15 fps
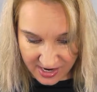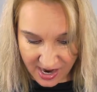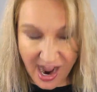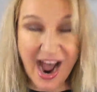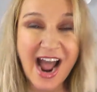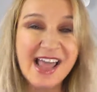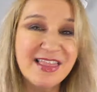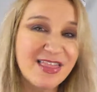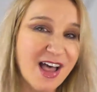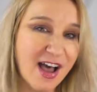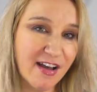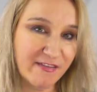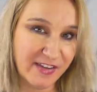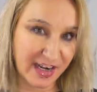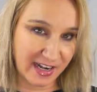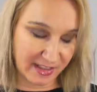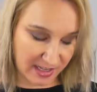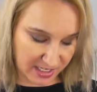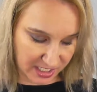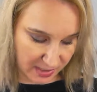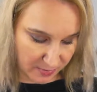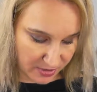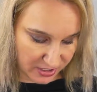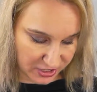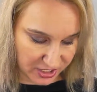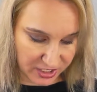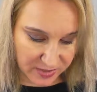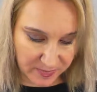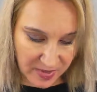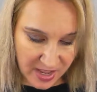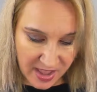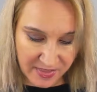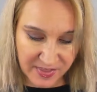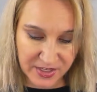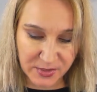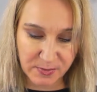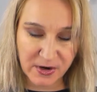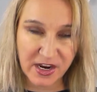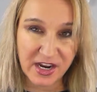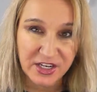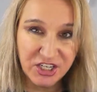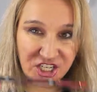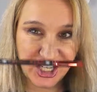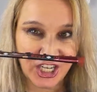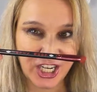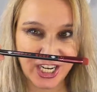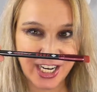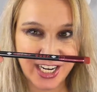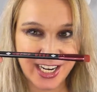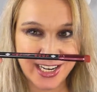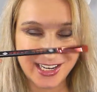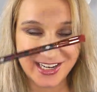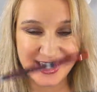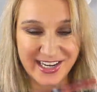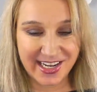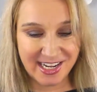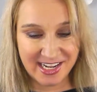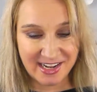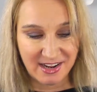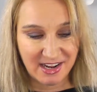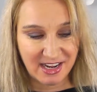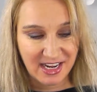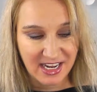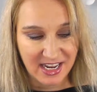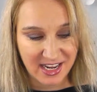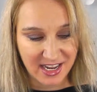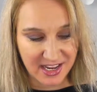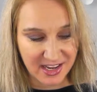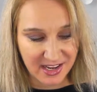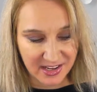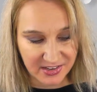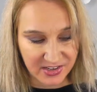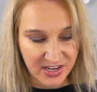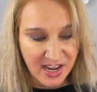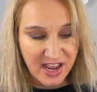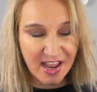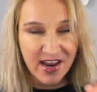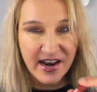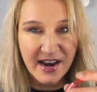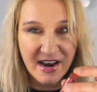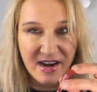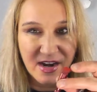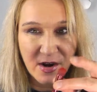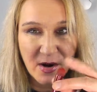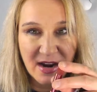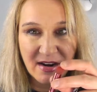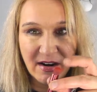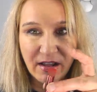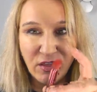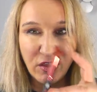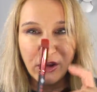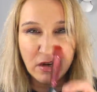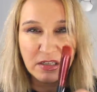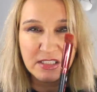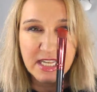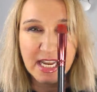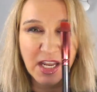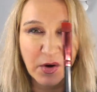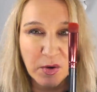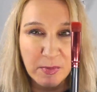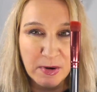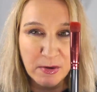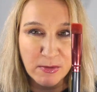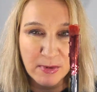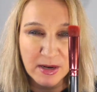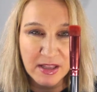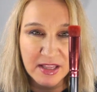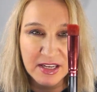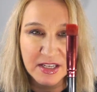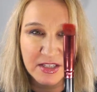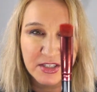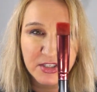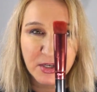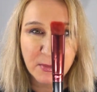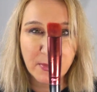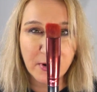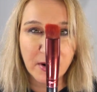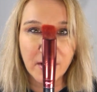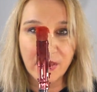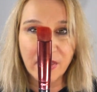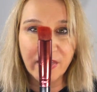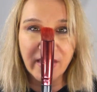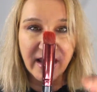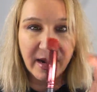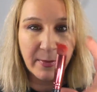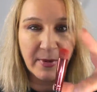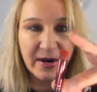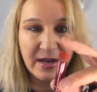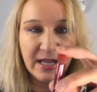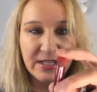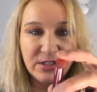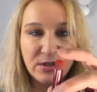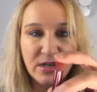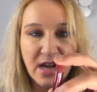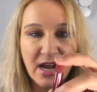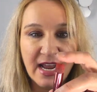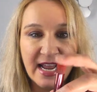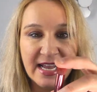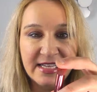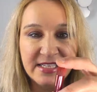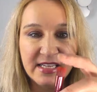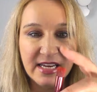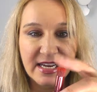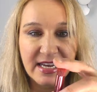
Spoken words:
I love getting Luxie brushes. This brush is, it looks like it would be really super thick, but it's not as